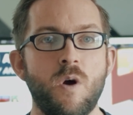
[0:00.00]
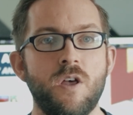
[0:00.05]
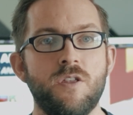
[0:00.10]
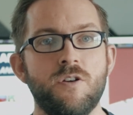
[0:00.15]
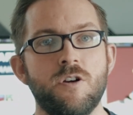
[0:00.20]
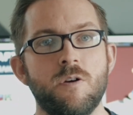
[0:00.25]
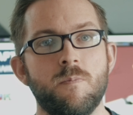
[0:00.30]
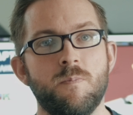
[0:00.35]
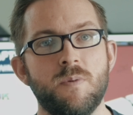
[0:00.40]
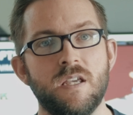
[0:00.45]

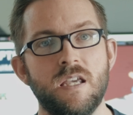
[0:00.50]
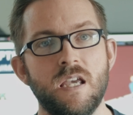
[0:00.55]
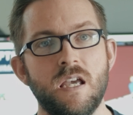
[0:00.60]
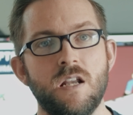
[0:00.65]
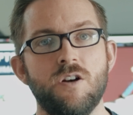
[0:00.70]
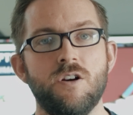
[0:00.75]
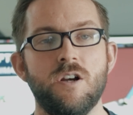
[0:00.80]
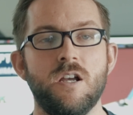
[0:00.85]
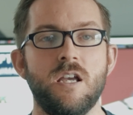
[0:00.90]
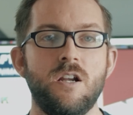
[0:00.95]
whether you're
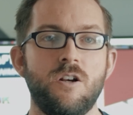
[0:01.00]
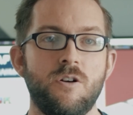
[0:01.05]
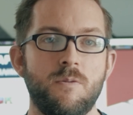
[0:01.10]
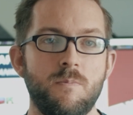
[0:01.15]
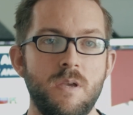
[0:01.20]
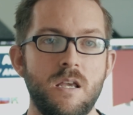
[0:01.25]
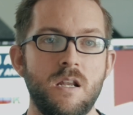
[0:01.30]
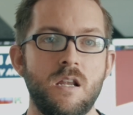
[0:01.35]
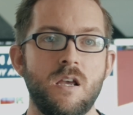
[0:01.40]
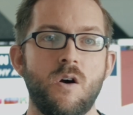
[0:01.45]
beginner,
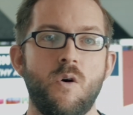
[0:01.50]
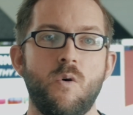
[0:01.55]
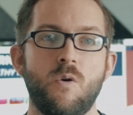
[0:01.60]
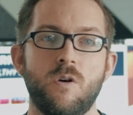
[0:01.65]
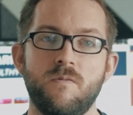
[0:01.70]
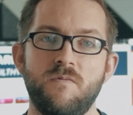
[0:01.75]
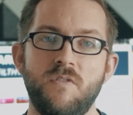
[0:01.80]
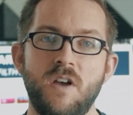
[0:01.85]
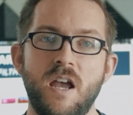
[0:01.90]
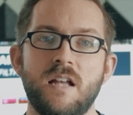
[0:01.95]
intermediate,
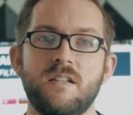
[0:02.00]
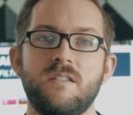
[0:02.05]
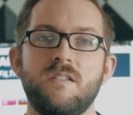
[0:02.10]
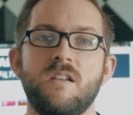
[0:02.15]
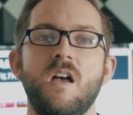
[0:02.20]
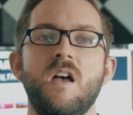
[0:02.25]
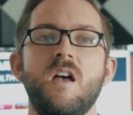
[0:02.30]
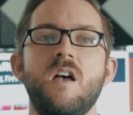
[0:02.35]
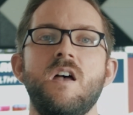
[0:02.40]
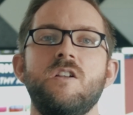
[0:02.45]
or advanced,